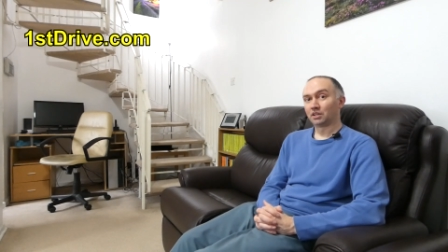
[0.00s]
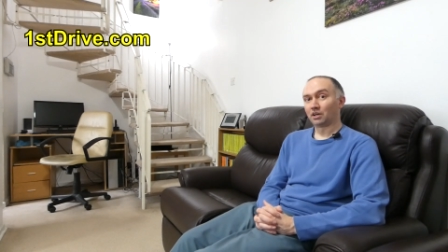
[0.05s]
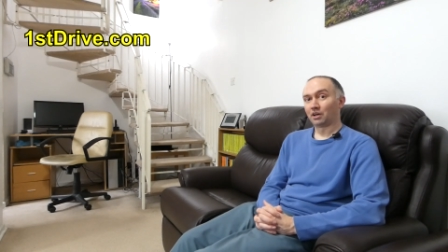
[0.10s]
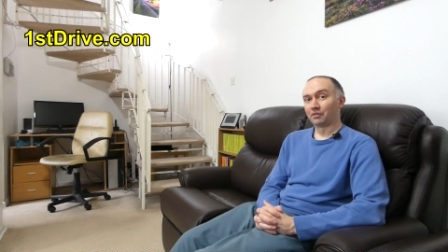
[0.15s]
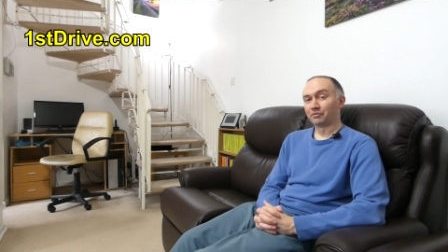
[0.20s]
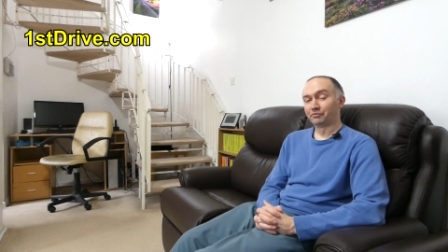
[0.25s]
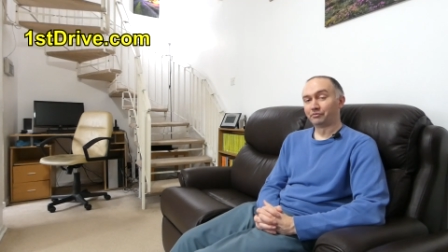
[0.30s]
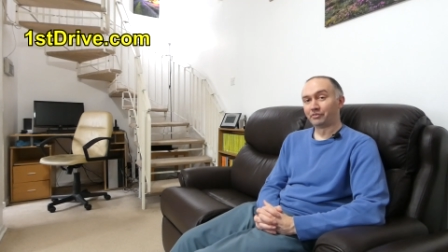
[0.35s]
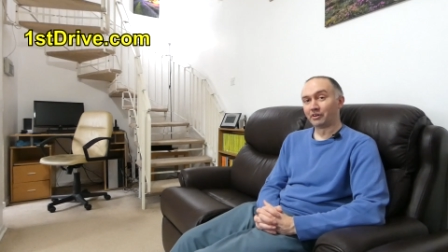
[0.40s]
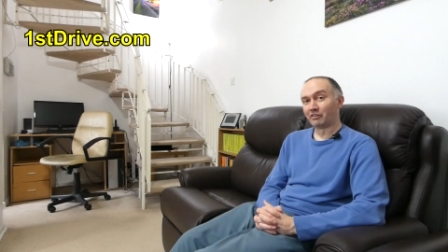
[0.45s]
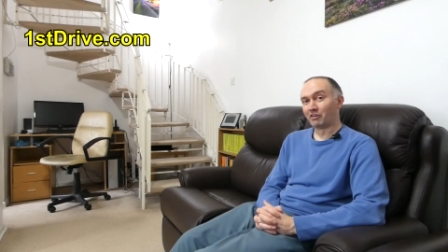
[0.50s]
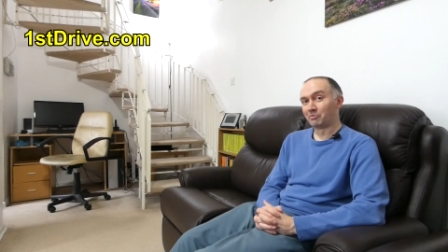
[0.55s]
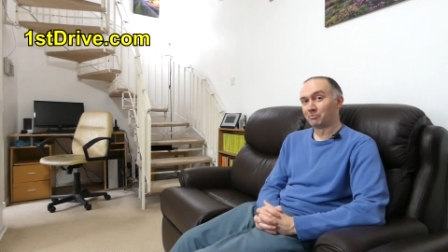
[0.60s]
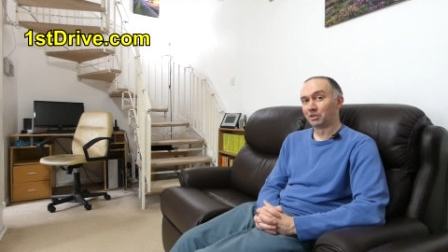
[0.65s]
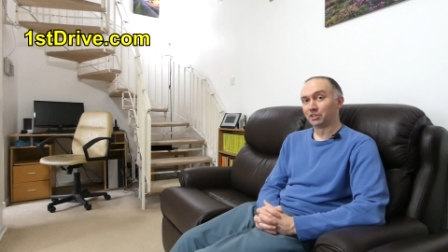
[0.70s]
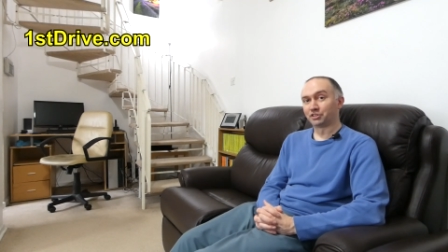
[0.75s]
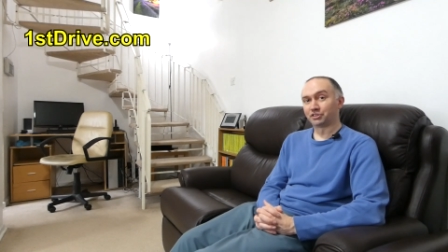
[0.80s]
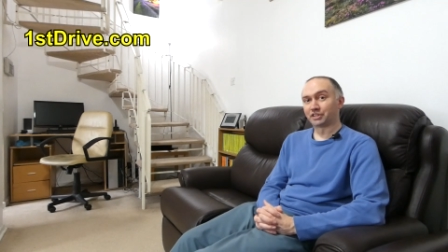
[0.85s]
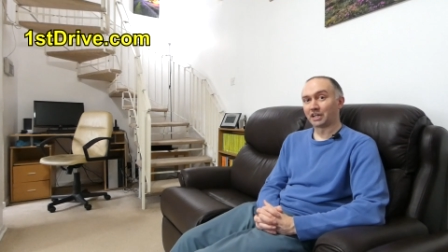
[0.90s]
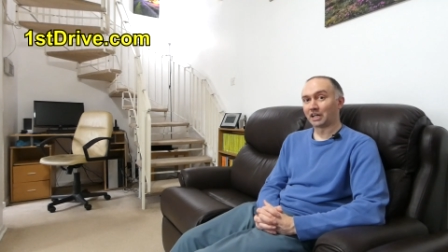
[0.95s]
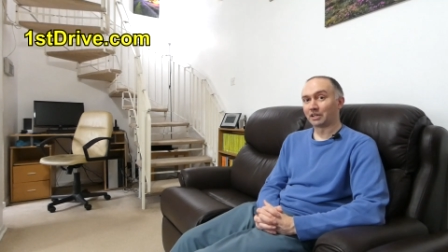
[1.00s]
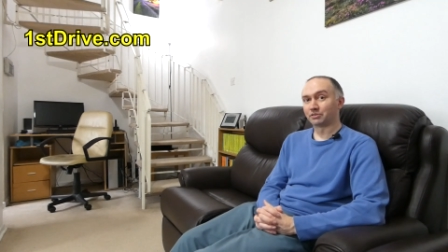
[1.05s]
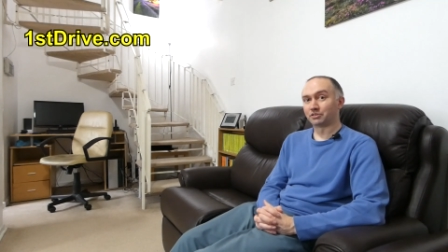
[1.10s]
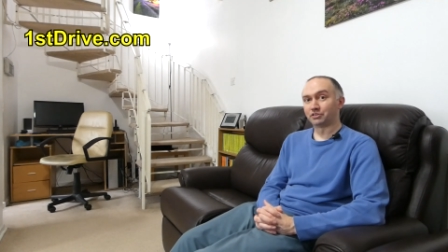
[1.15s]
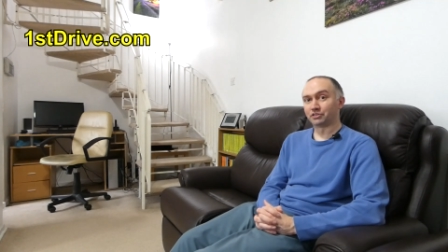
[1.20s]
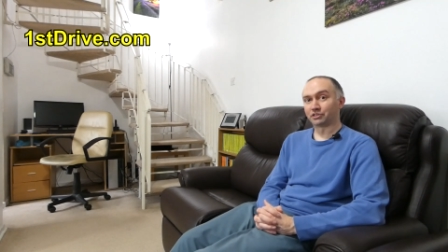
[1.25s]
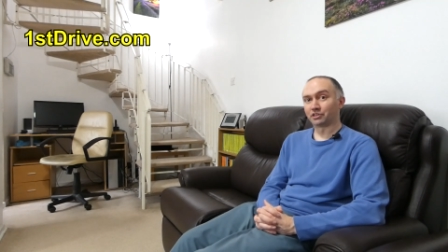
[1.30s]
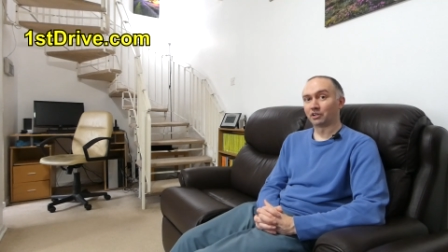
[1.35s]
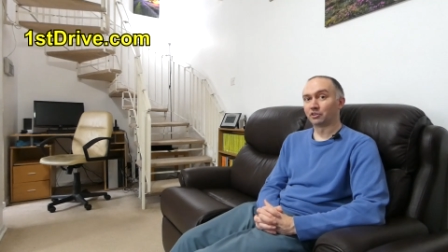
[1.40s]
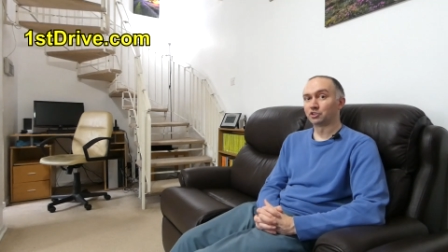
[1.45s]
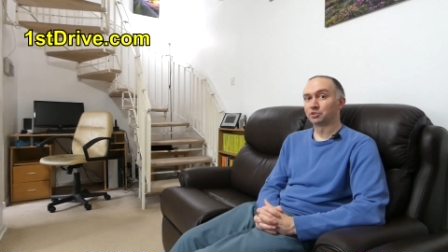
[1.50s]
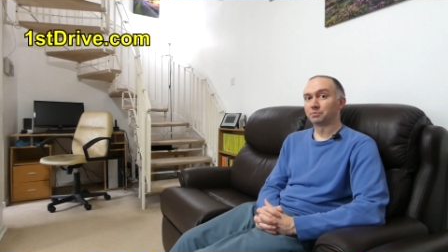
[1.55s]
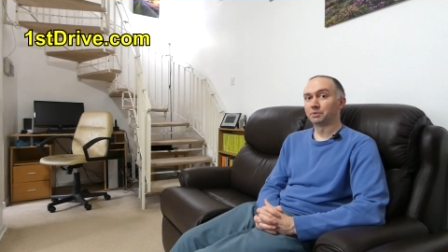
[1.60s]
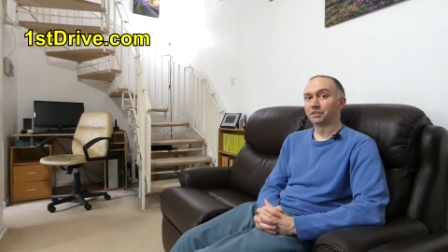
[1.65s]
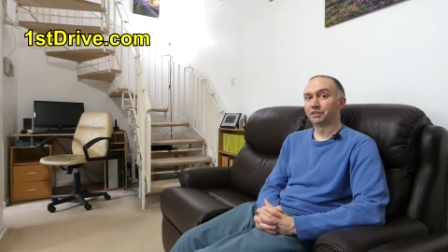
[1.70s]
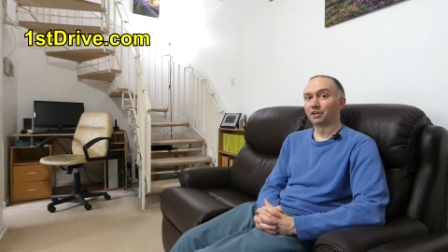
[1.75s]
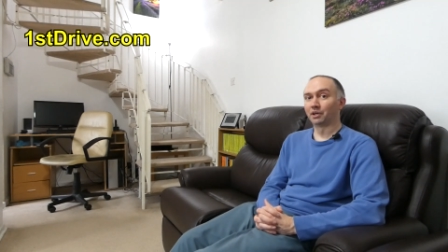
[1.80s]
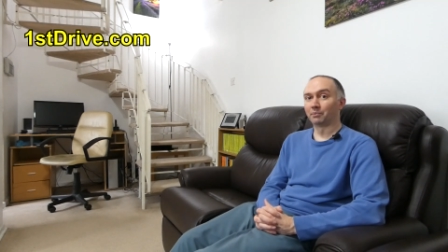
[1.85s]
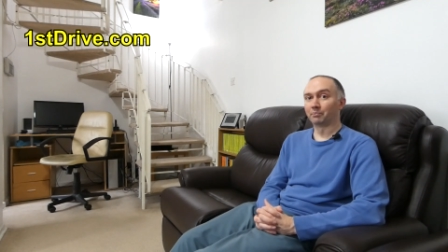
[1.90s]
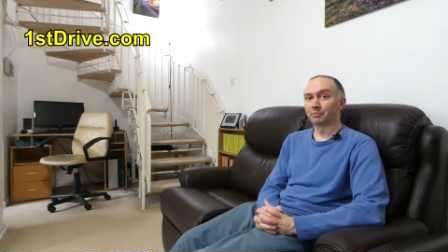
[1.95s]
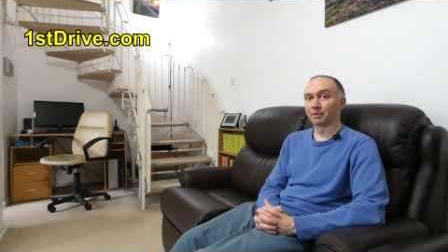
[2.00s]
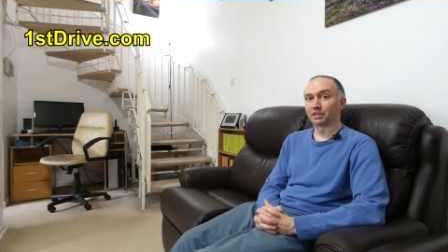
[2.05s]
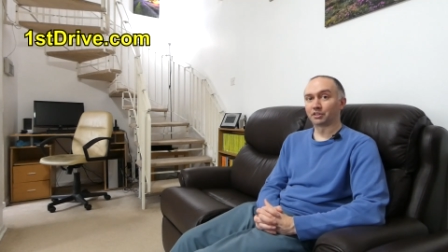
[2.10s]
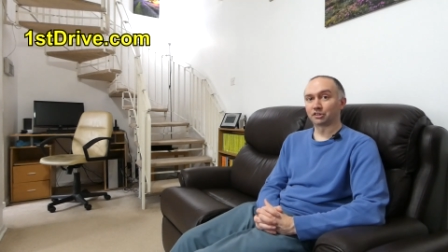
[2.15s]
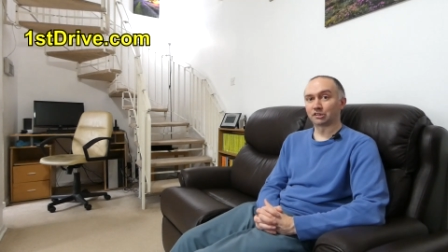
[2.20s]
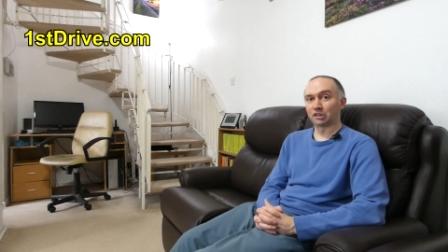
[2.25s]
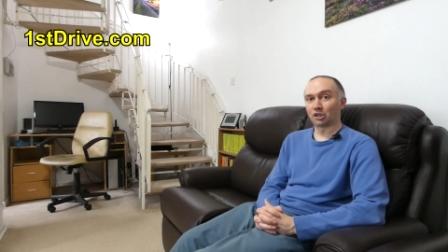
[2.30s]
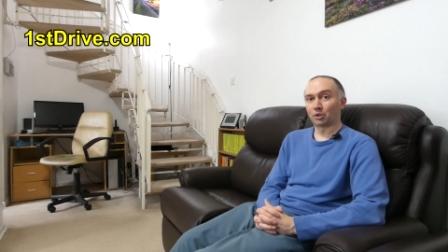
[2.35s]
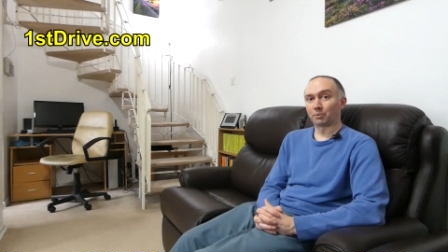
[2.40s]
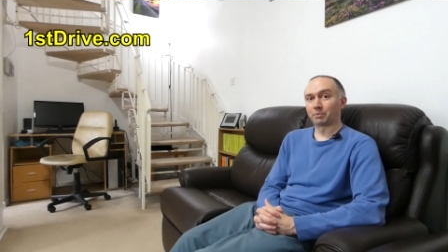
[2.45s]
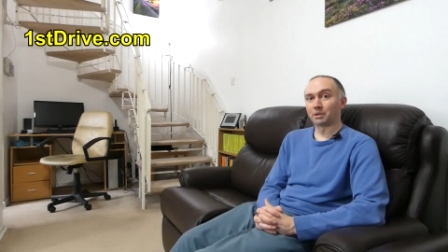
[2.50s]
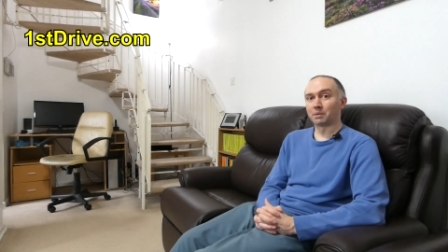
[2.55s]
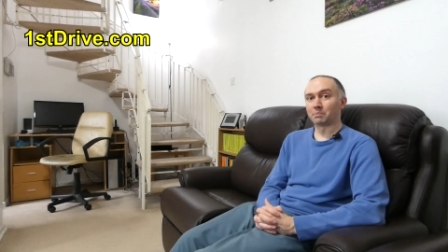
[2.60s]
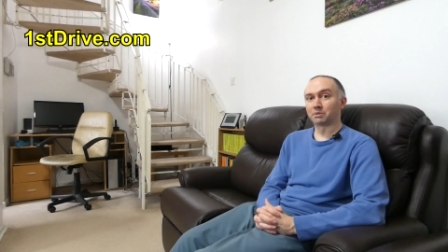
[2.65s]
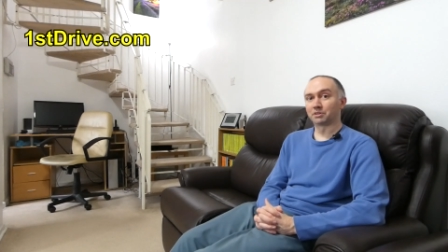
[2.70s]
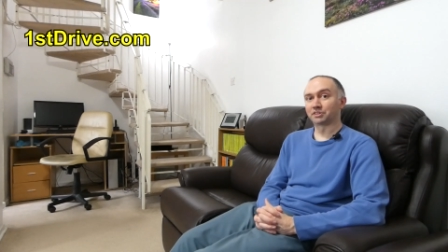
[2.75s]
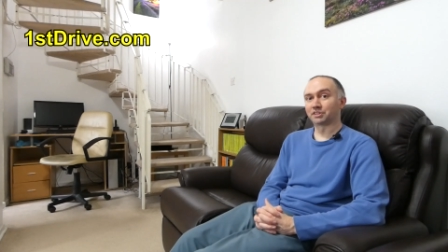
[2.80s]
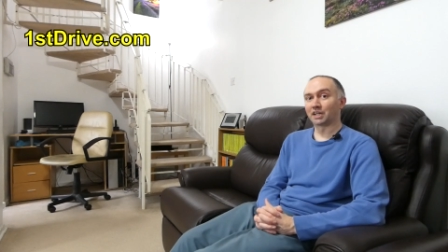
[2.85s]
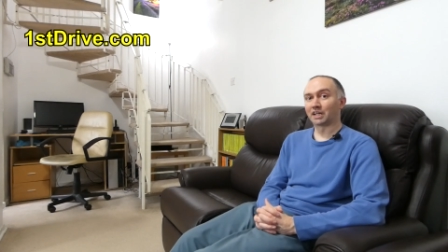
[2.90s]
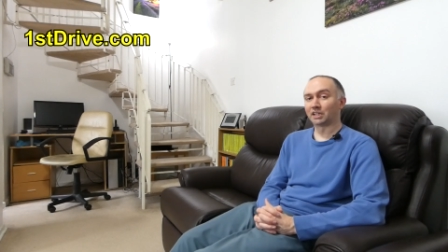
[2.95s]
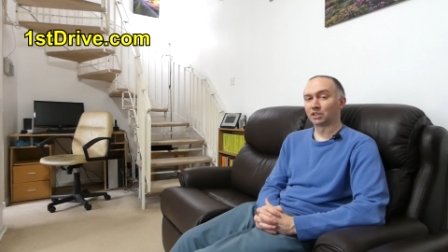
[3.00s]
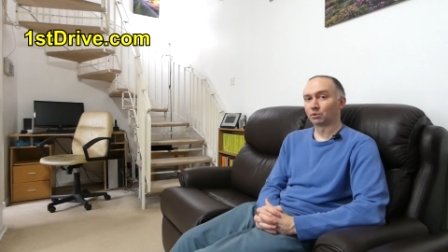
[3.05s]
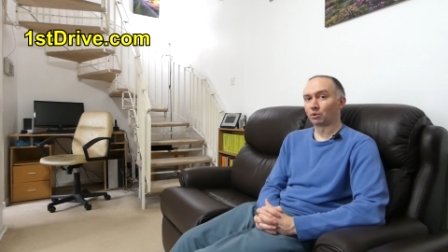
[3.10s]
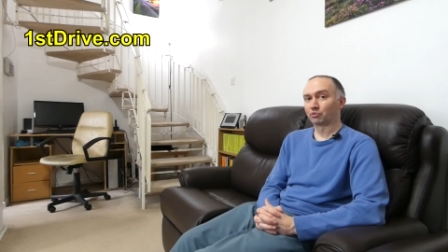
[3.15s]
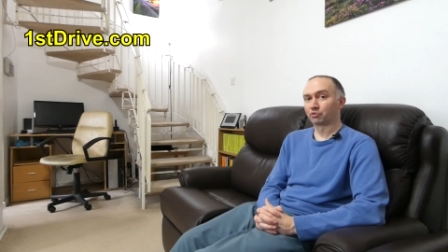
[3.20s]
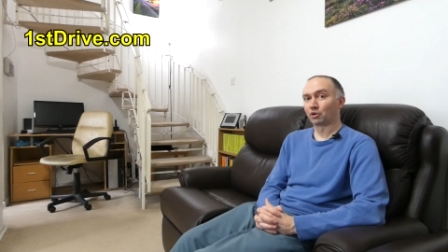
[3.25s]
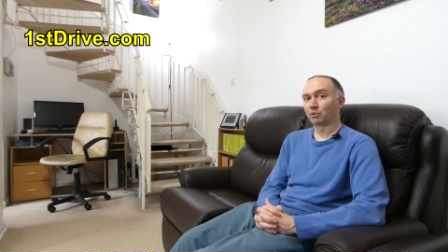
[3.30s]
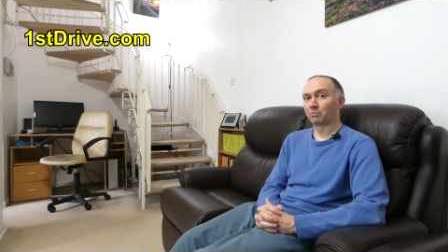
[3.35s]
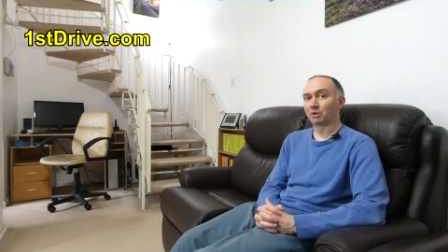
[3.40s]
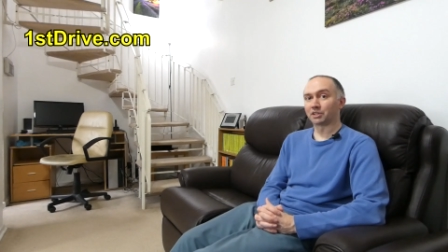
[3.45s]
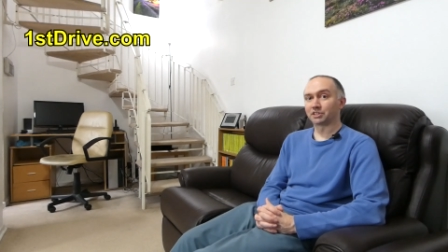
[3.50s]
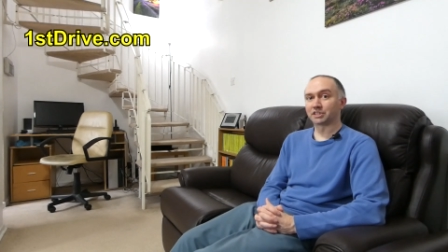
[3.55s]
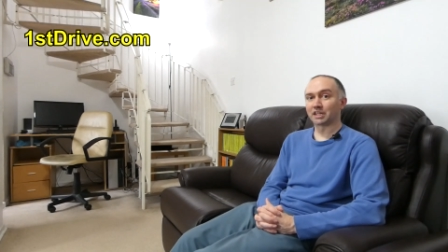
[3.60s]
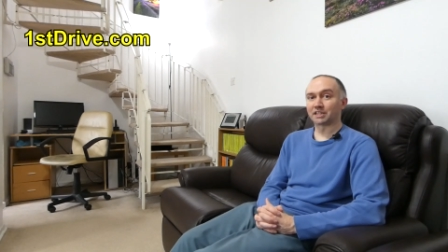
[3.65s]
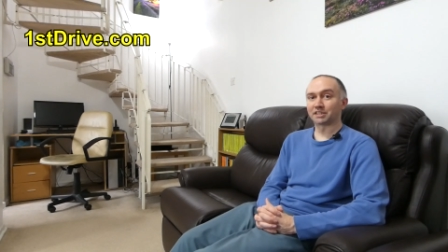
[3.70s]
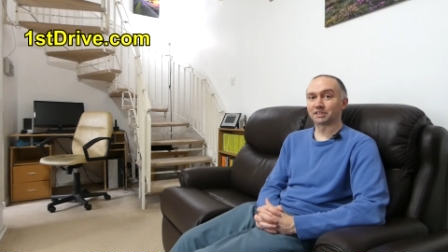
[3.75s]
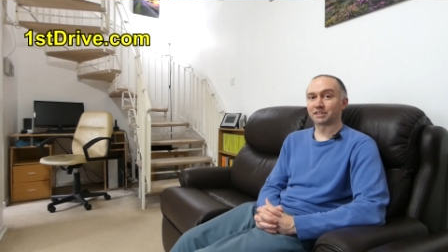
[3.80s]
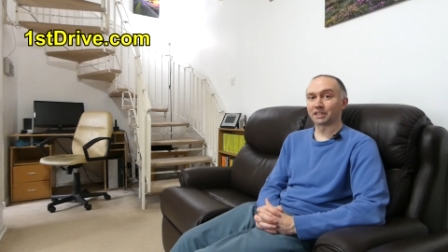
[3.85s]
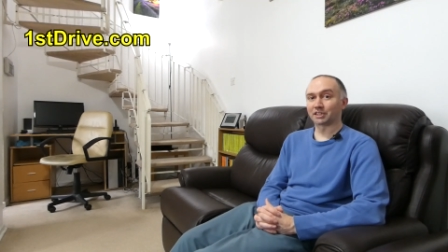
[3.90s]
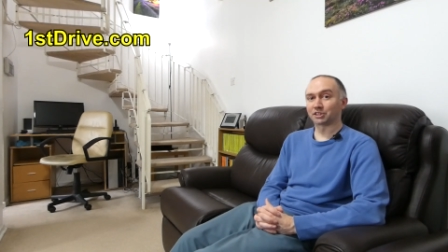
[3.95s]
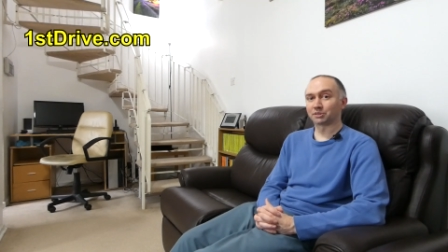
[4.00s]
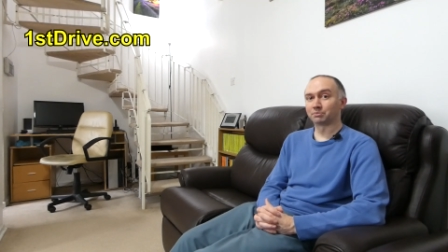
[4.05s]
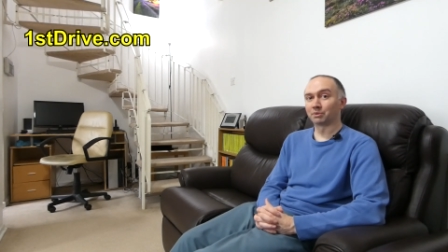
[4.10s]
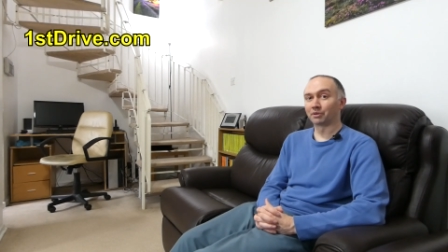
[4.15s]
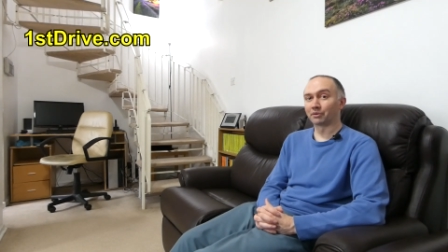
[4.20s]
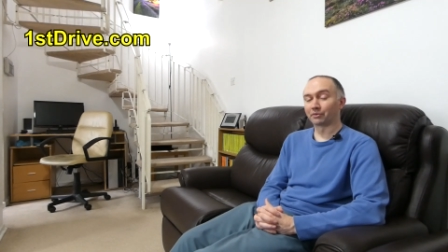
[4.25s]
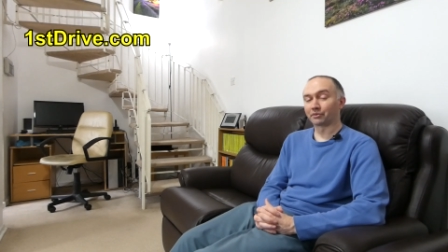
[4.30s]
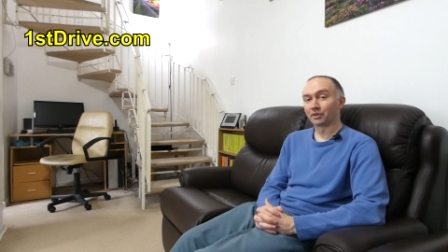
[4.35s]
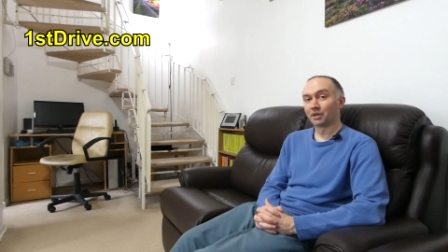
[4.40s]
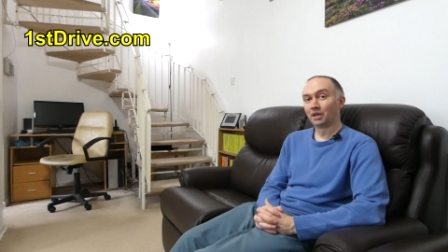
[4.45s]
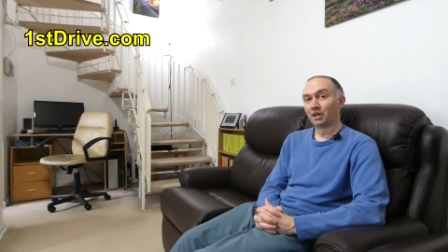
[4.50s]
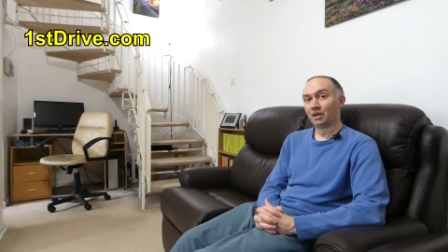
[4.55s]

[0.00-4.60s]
I very much doubt it's going to be done because a lot of people are saying, oh, I've got my test next month.